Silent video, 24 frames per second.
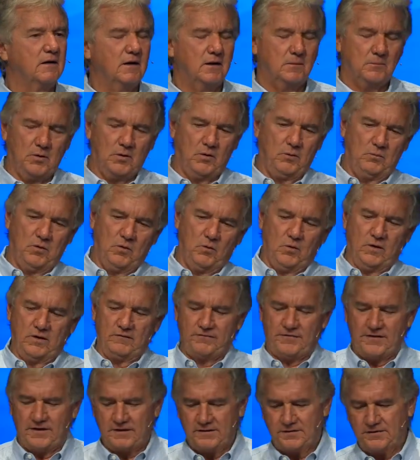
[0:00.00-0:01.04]
But, but what if
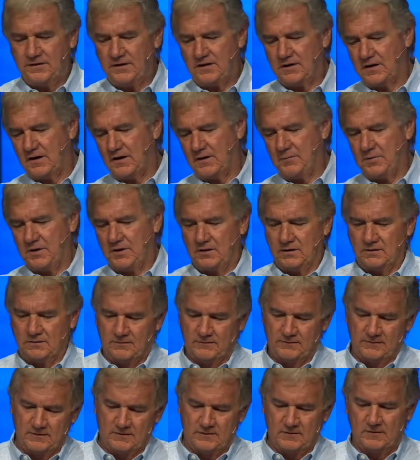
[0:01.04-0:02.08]
they think I'm a
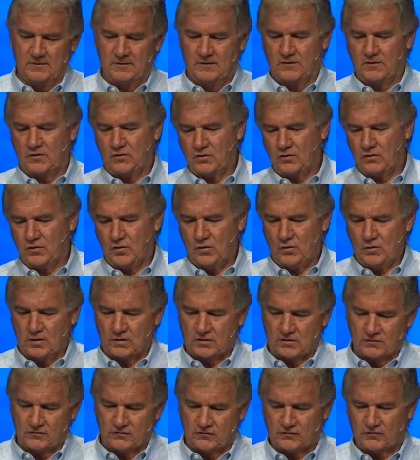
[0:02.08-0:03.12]
you know, a
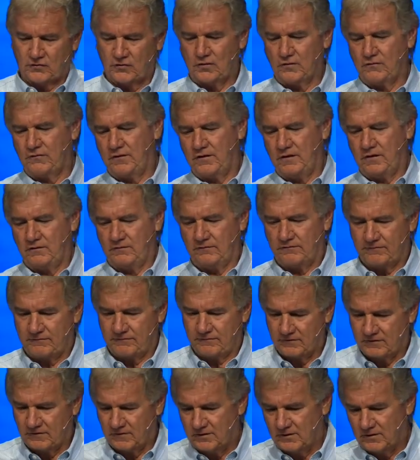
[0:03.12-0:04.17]
conservative,
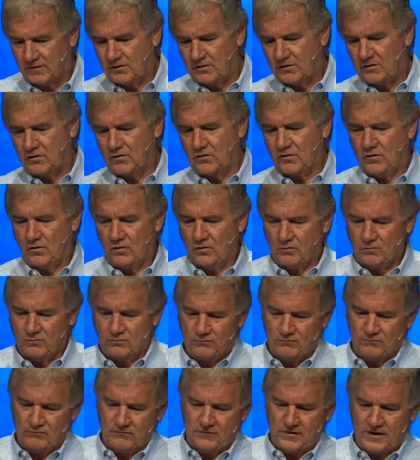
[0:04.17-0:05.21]
you know,
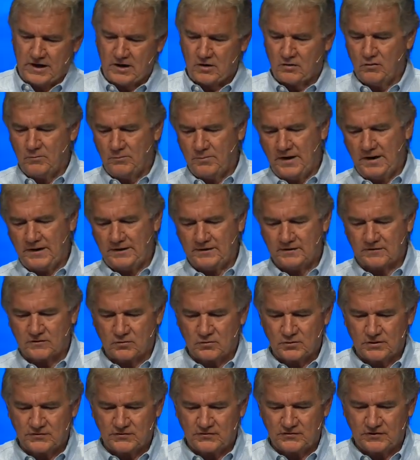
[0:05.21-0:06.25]
narrow minded
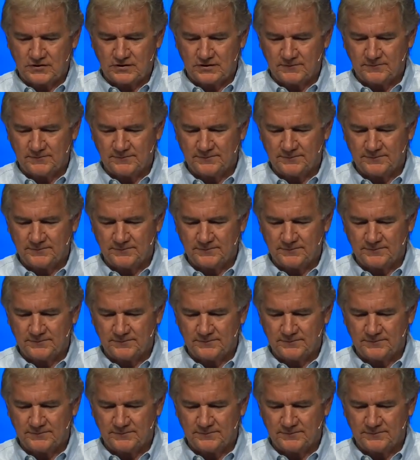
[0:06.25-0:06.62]
Christian.